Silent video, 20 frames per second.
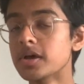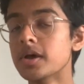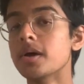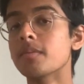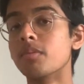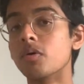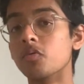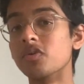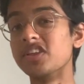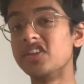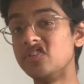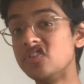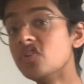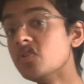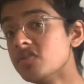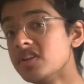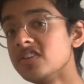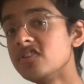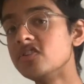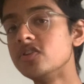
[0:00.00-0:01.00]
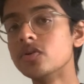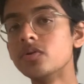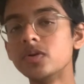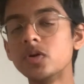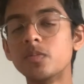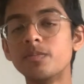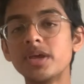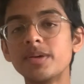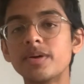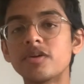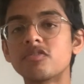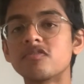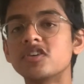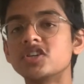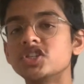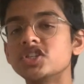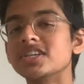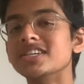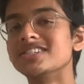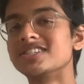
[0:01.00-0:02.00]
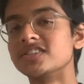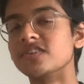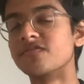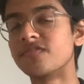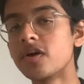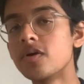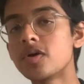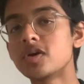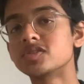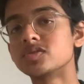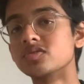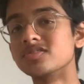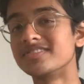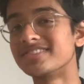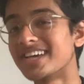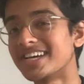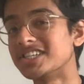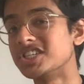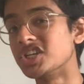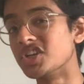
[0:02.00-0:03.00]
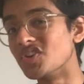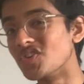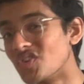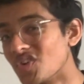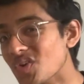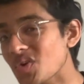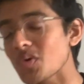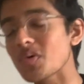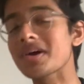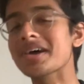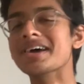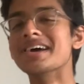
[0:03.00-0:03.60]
But what you do need to do in your BMAT revision is to focus on section 2.